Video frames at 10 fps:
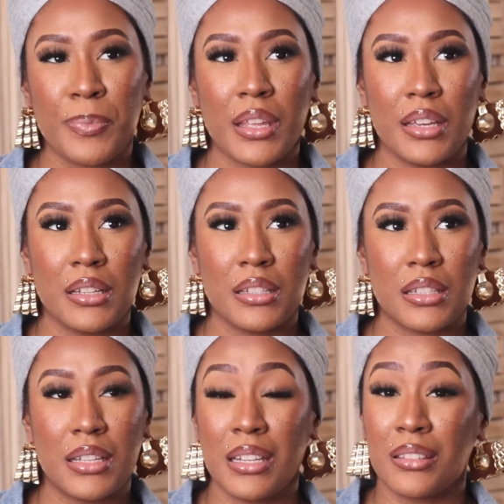it's
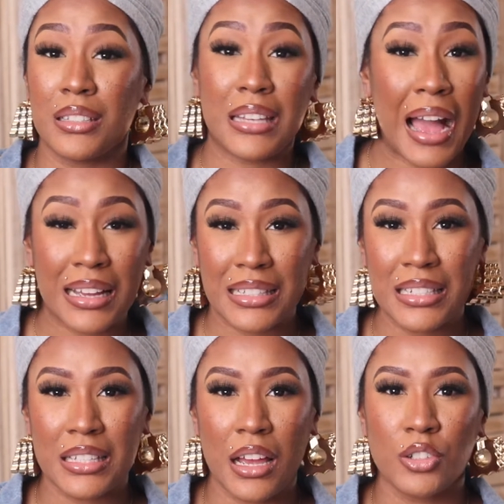getting the
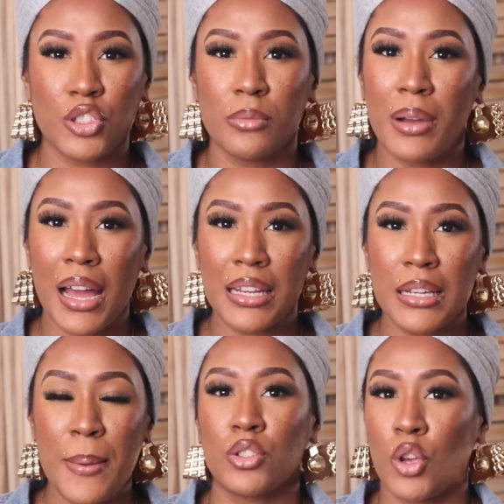toxins out your
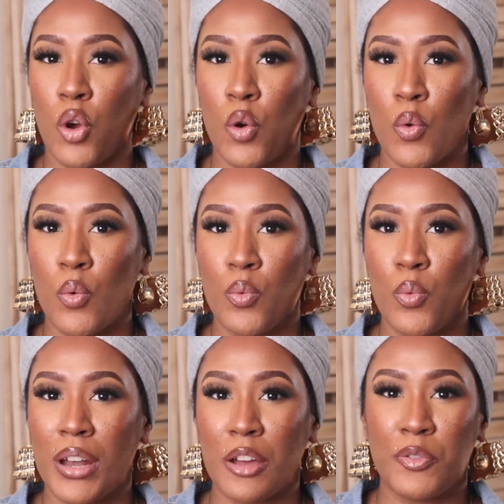body. So
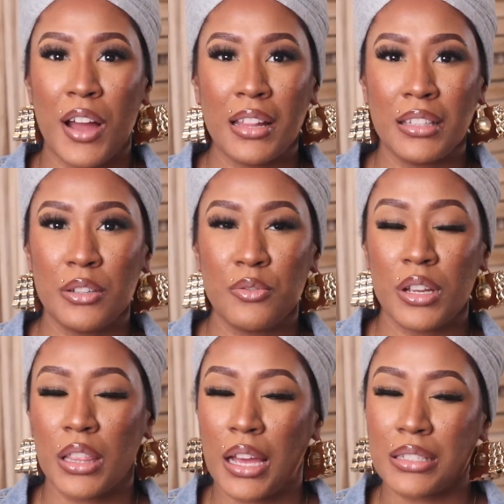when I finally
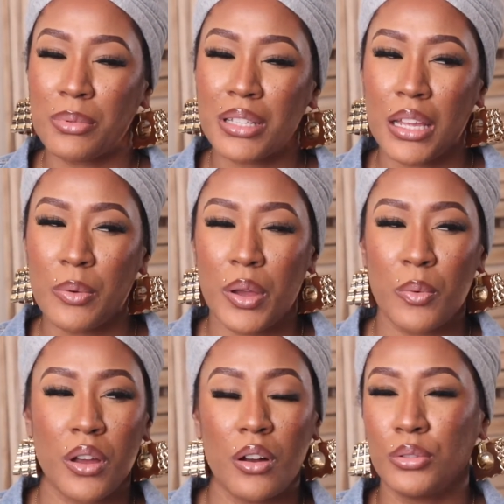realized, I was like, wait,
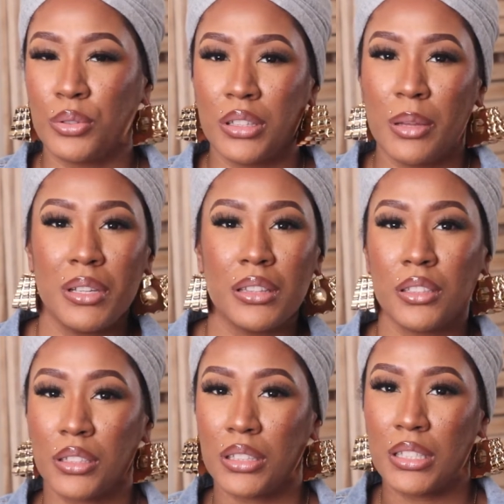hold on, let me
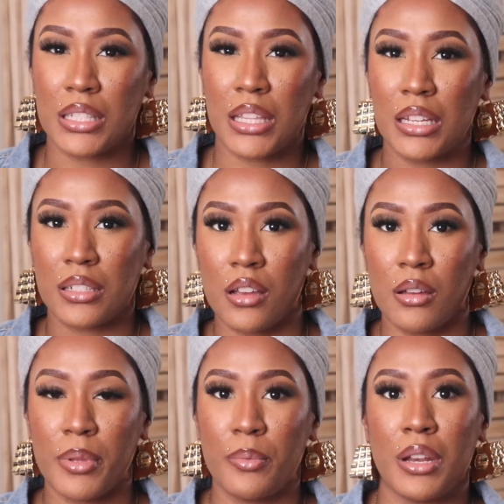look these things
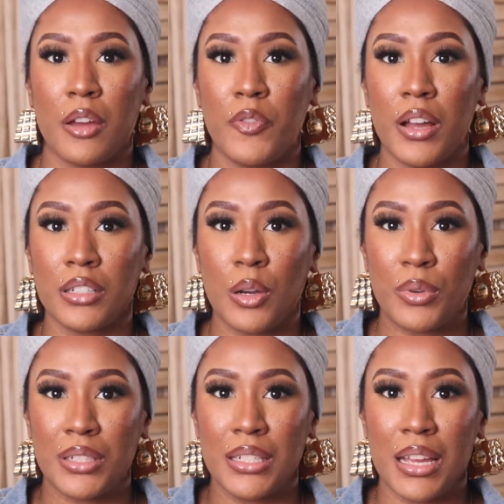up. And when I found out
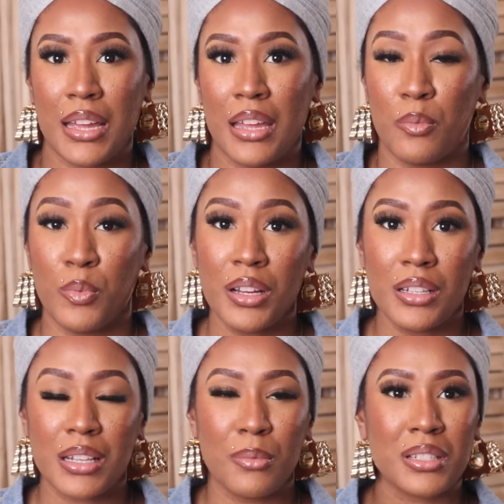what DIM
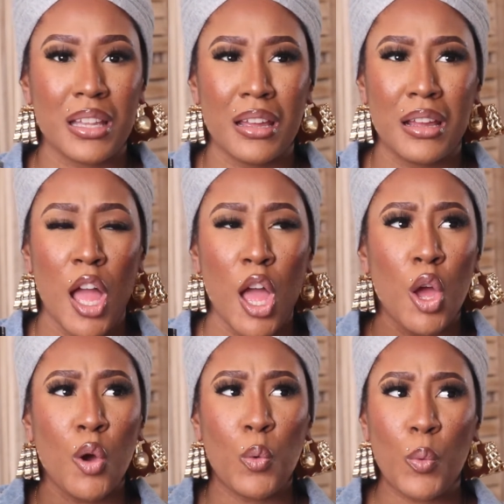was, I was like,
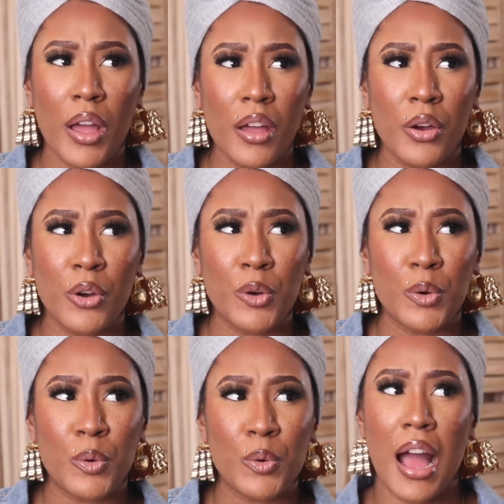
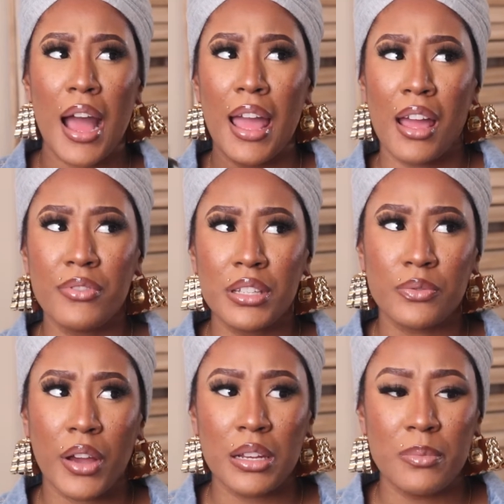well, I have this
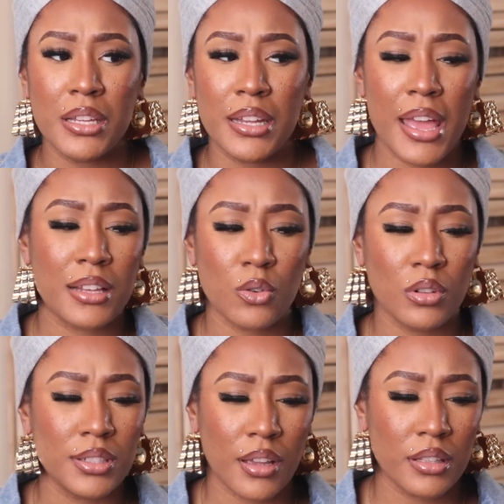vitamin. It has all
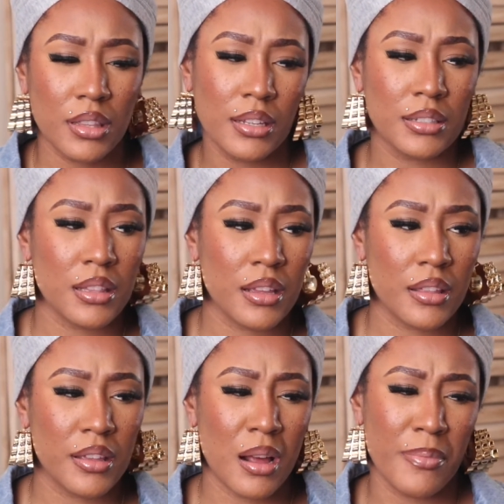these other things in there
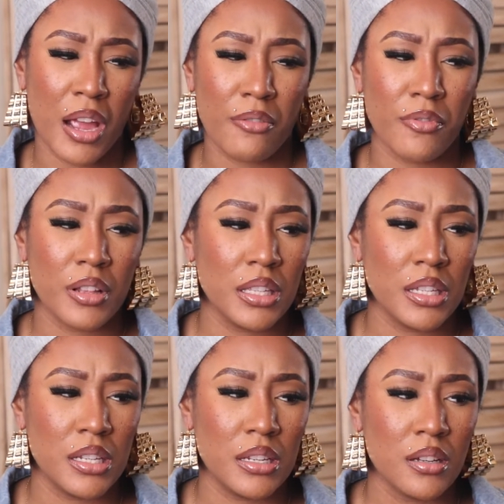that I'm not
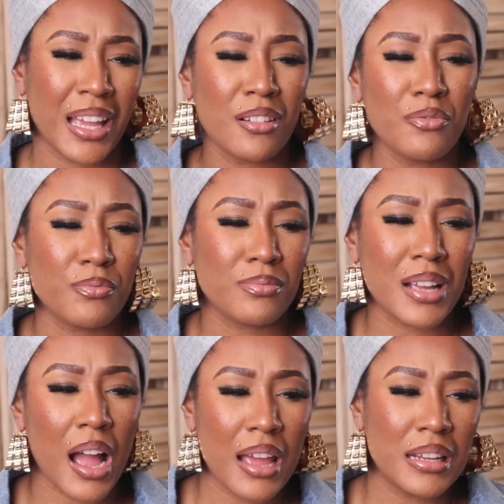really, I don't
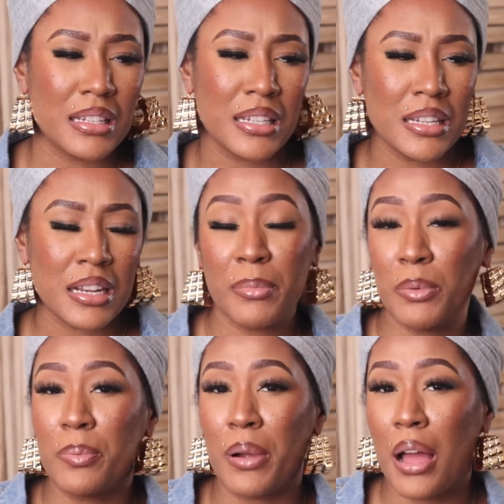kind of need. I
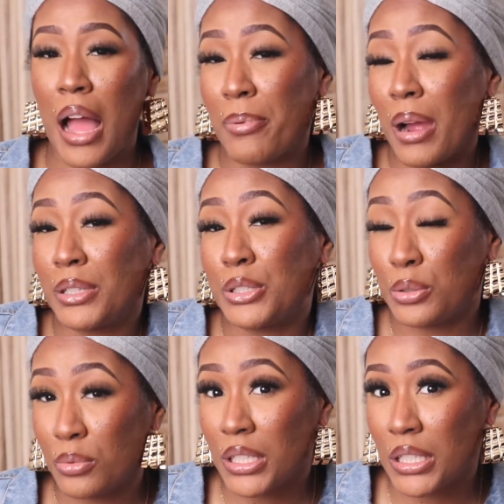mean, I probably do
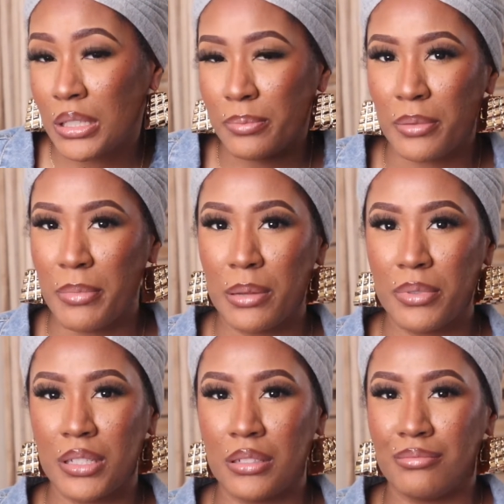need it, but
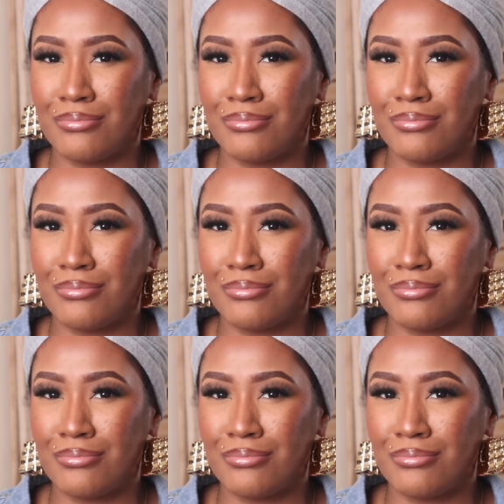maybe,